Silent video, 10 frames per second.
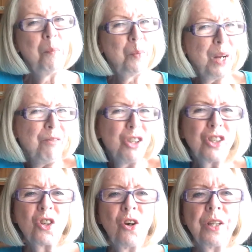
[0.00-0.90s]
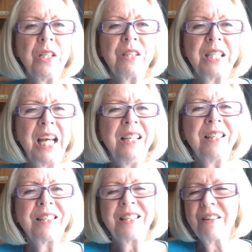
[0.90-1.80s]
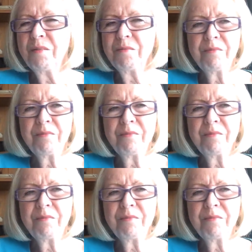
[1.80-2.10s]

but I've just got this sense that